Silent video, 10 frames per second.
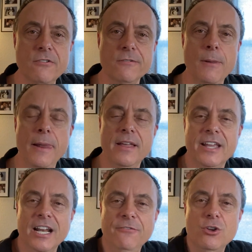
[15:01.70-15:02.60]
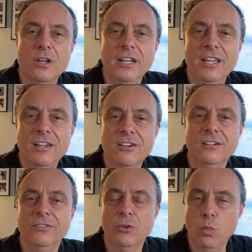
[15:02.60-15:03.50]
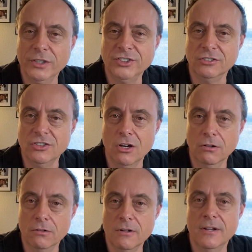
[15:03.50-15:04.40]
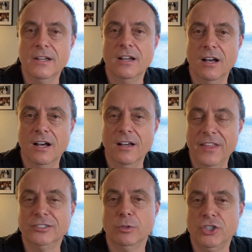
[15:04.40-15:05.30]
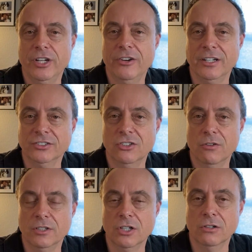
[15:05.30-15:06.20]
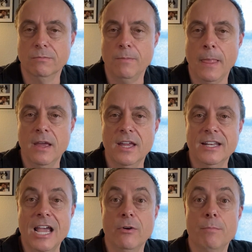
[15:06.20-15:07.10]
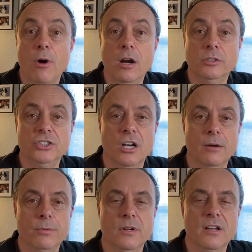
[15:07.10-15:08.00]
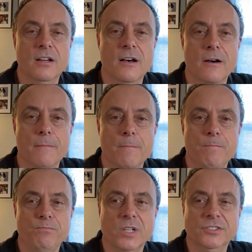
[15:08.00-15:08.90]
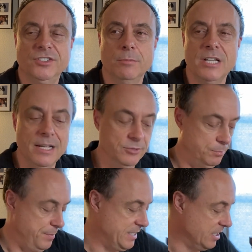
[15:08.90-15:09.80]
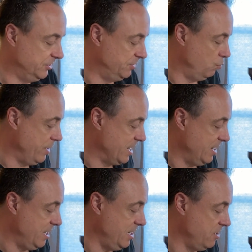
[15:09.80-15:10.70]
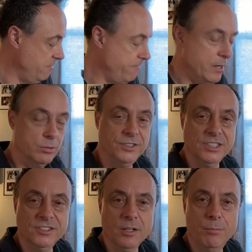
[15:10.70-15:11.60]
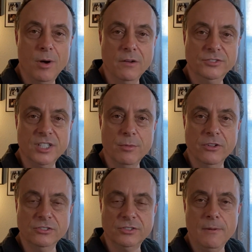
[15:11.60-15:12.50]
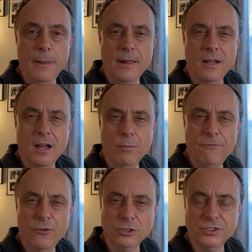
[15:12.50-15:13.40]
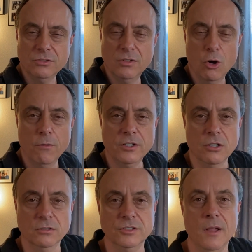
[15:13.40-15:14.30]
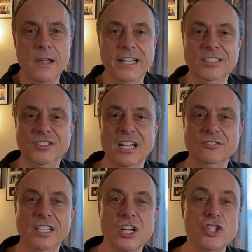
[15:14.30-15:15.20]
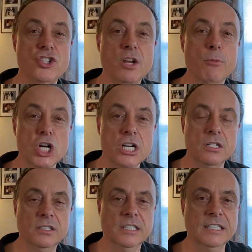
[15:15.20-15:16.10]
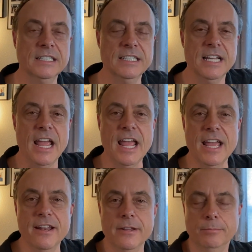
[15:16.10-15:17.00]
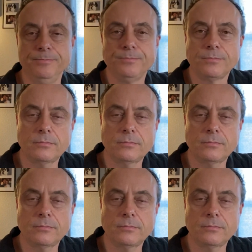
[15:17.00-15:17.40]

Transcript: that note? And if you can hear the whistle tone That's what you're hearing as an overtone. Now in barbershop, sometimes because we can hear frequencies above some of those first overtones, it sounds like a shimmer. And